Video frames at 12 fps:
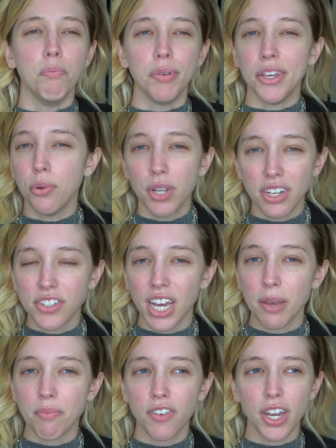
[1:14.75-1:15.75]
beauty
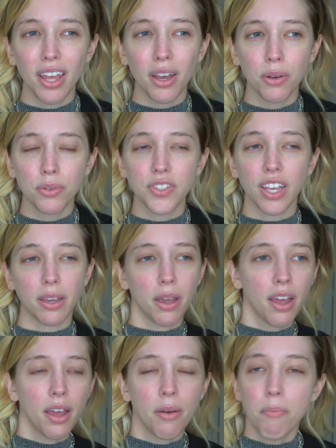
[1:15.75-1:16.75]
type videos, like
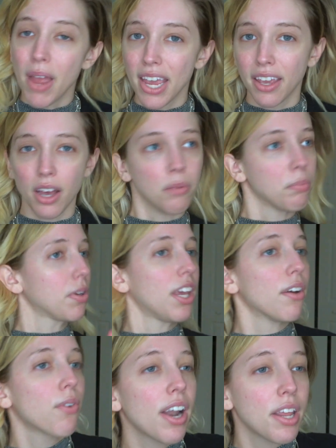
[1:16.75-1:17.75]
makeup,
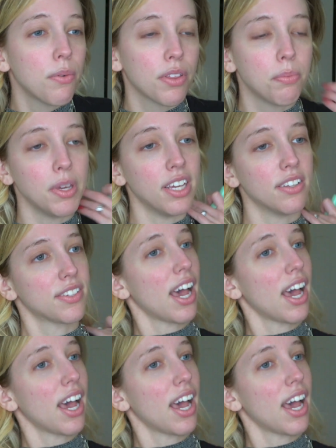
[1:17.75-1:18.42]
get ready with me's.